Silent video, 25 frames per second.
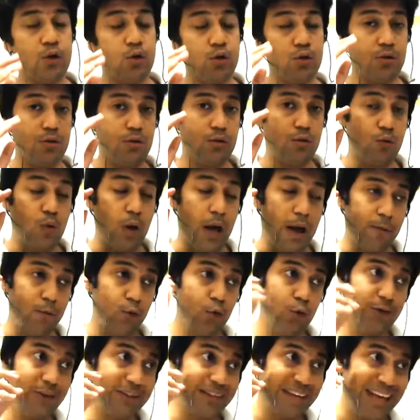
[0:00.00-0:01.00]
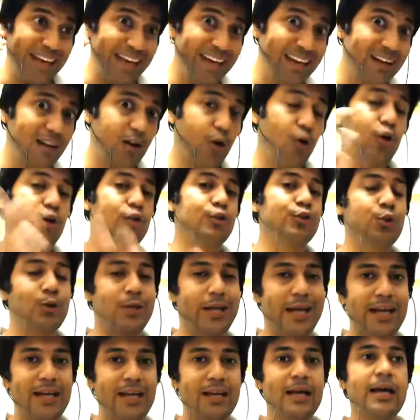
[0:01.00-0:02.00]
you have to think also,
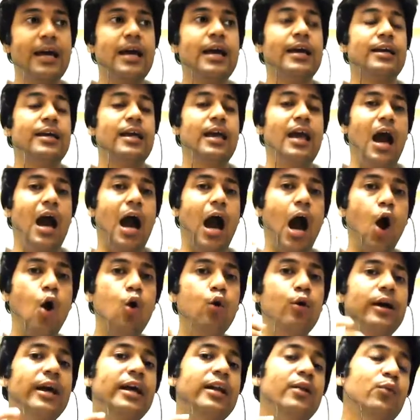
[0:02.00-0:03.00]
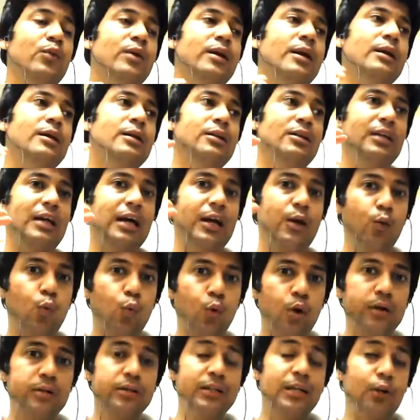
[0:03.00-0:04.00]
like how can we convert
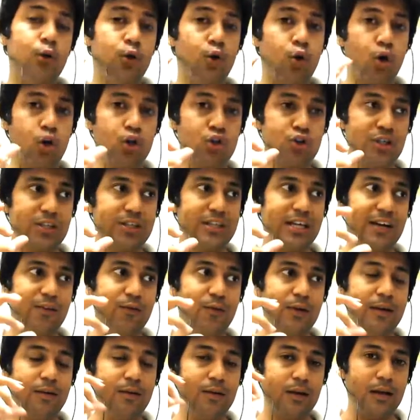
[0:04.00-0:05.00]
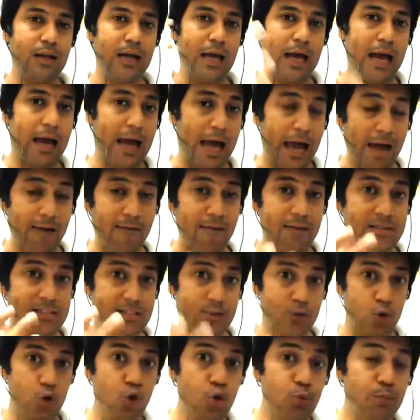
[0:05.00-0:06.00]
the logic that we have as
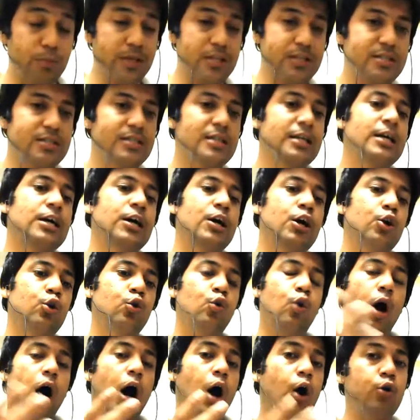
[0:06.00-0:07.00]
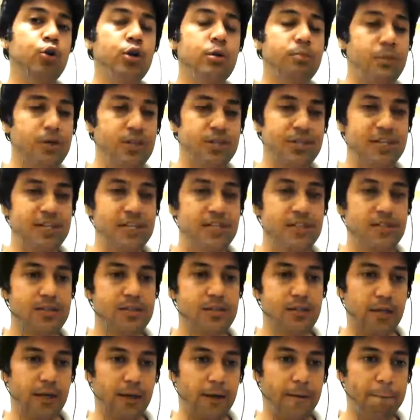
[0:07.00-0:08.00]
humans to how the machines
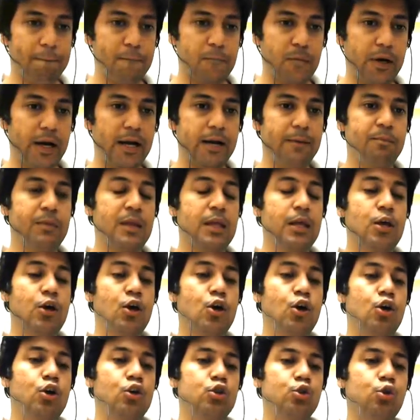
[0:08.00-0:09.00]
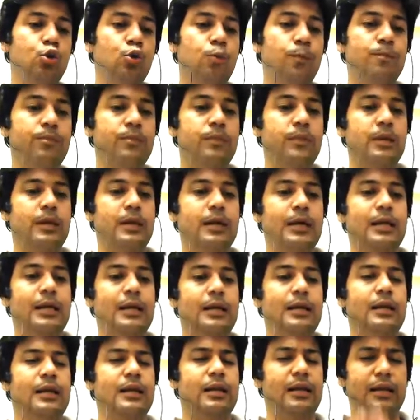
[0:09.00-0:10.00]
think, right? So
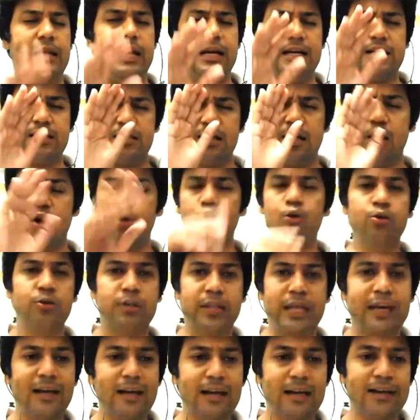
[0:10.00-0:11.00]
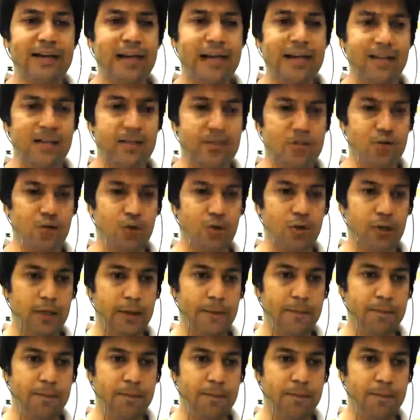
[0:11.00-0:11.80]
let's now think it like this only.